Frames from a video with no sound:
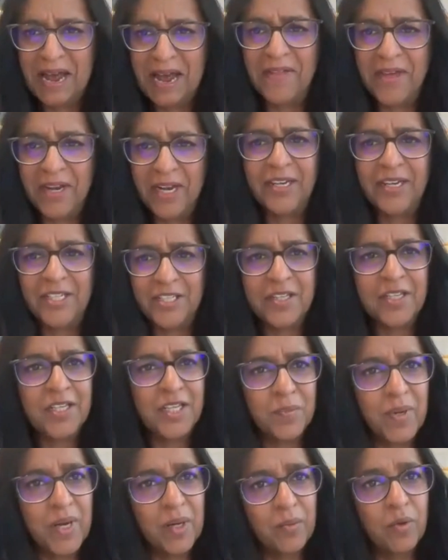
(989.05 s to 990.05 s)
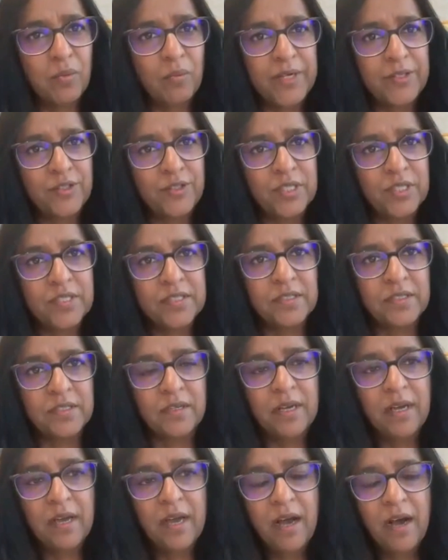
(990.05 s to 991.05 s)
And then I need to think about what my triggers
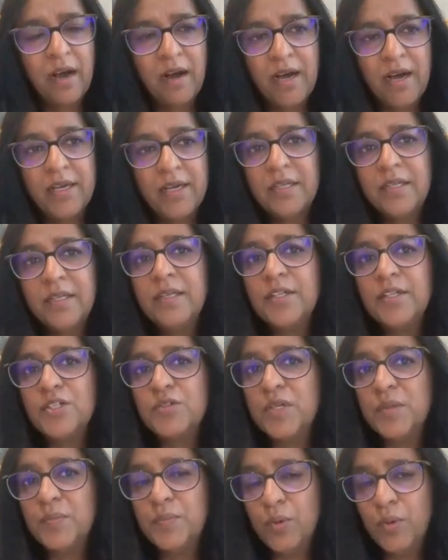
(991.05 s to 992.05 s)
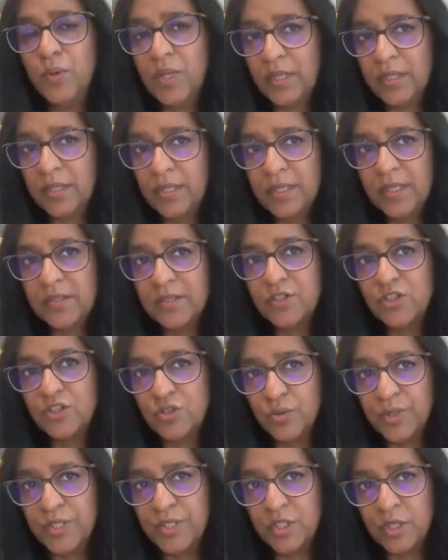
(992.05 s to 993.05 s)
are. I think that's really important. I think that's a
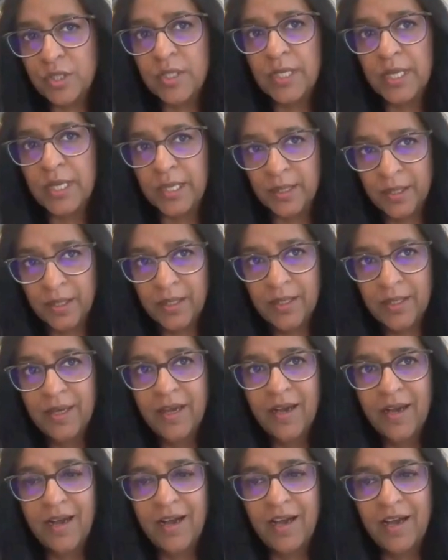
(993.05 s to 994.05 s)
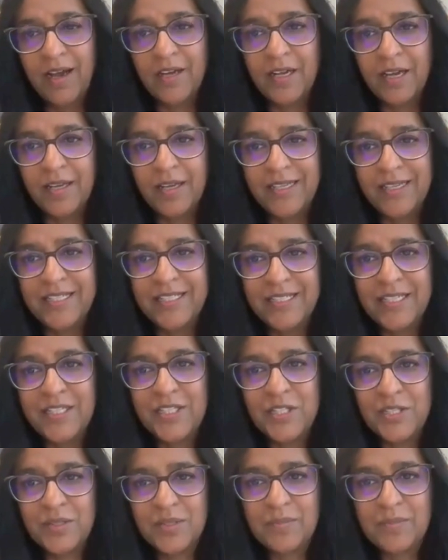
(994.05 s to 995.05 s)
joint journey. It
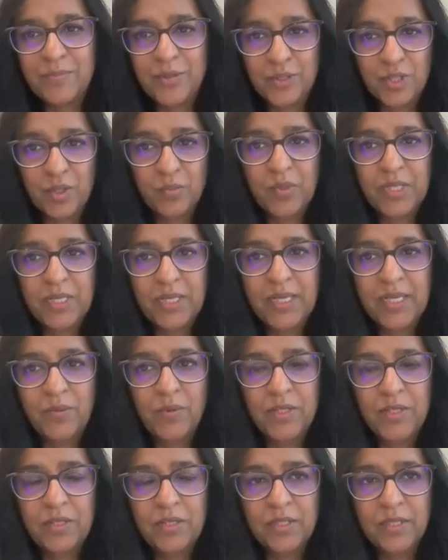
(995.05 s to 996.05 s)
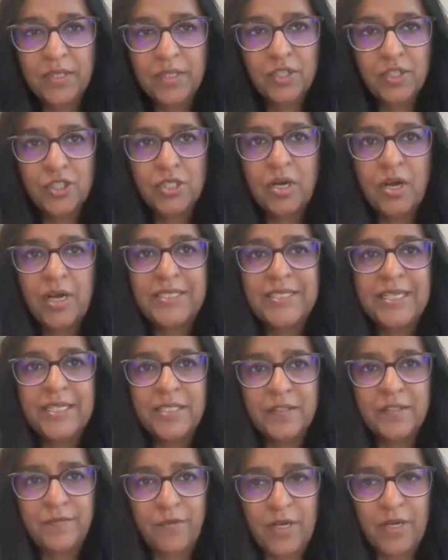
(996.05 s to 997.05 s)
sits predominantly with the clinician
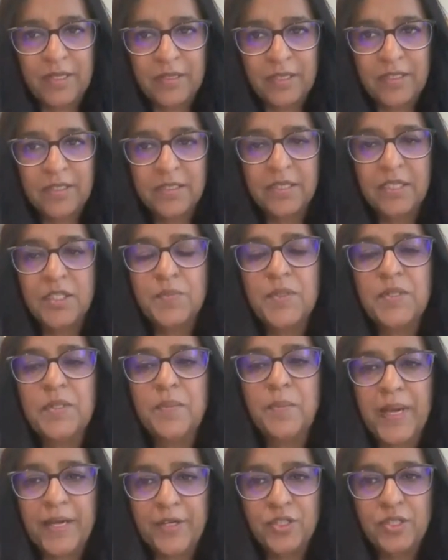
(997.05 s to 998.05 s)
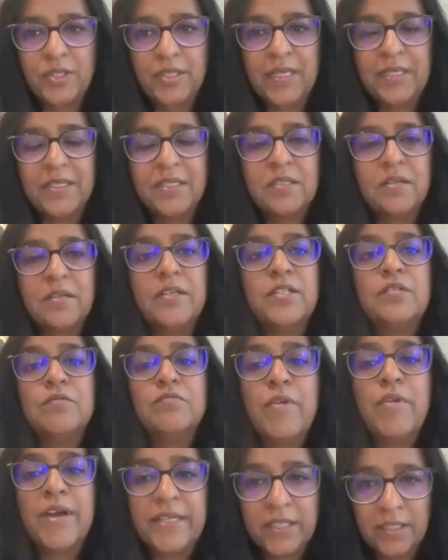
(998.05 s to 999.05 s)
identifying these things, but the patient then starting
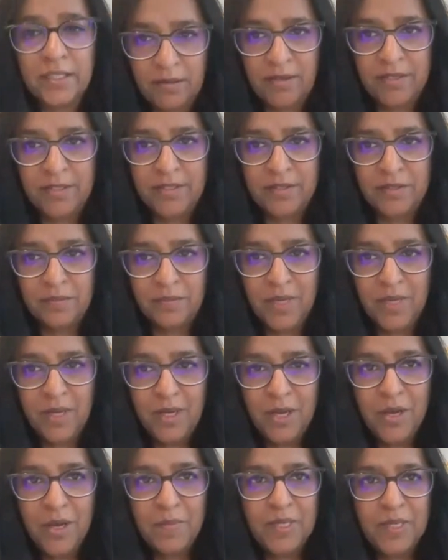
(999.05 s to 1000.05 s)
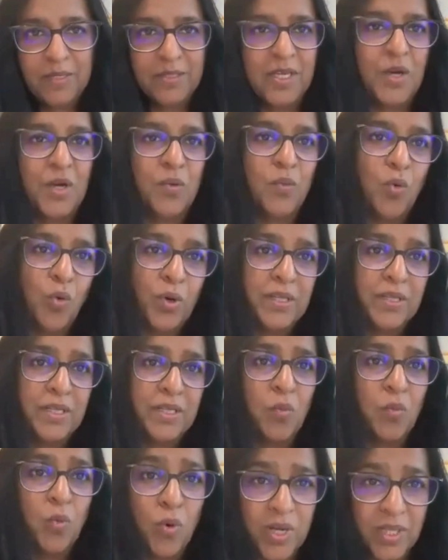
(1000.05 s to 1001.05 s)
to recognize them because they're walking
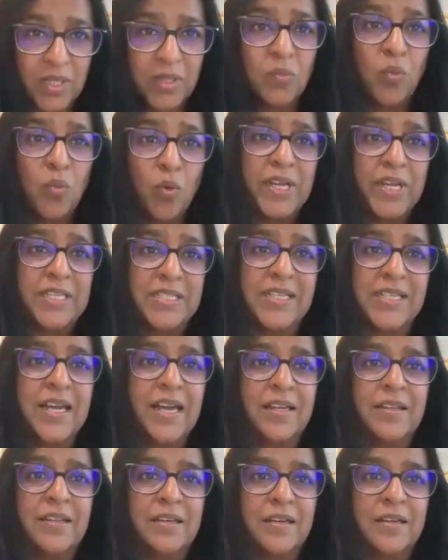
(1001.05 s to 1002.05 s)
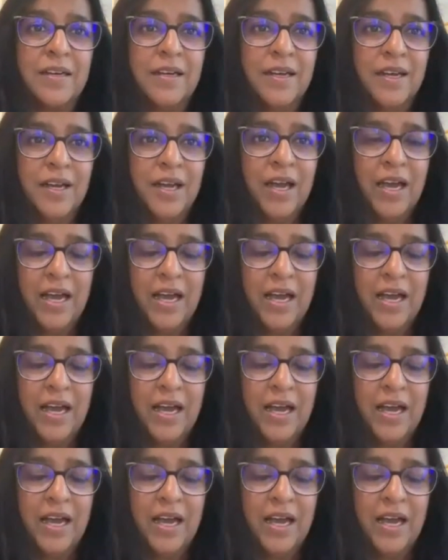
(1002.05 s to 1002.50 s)
that walk and then walking together.